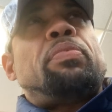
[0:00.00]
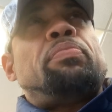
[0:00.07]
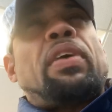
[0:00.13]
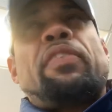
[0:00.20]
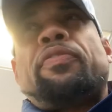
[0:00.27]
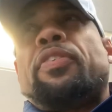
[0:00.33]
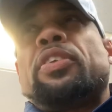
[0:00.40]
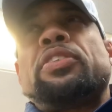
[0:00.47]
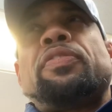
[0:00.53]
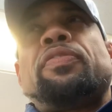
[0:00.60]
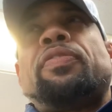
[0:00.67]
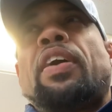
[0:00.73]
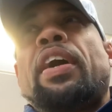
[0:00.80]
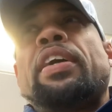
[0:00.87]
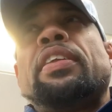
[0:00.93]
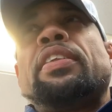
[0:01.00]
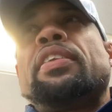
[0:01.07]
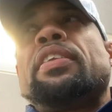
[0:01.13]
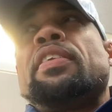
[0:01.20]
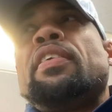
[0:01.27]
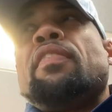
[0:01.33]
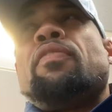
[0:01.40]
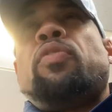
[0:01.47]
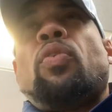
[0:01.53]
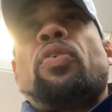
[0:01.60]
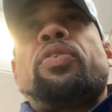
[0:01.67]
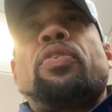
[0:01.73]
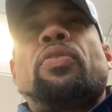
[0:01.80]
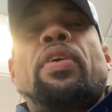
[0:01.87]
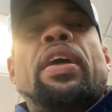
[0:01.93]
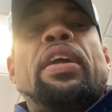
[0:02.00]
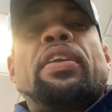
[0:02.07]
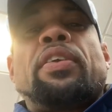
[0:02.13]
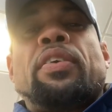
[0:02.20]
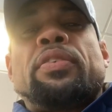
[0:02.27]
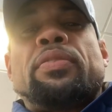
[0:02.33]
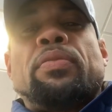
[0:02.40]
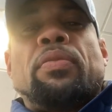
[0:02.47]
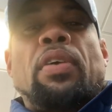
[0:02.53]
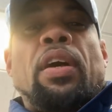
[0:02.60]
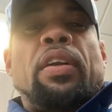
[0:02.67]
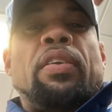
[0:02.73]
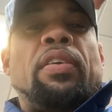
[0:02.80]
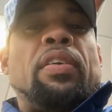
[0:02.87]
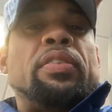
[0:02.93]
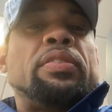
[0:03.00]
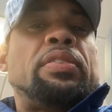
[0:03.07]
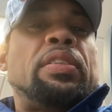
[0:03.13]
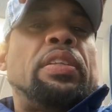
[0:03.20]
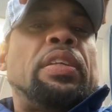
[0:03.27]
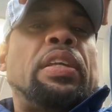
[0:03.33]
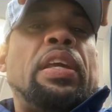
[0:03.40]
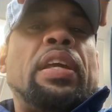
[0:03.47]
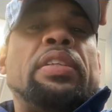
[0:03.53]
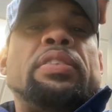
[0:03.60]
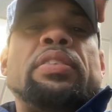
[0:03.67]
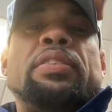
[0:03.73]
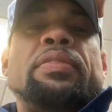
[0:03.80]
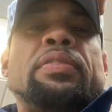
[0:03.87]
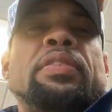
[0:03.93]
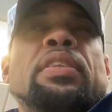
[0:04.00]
my first fight, 4th grade, Gertrude Walker, Garden City, Kansas,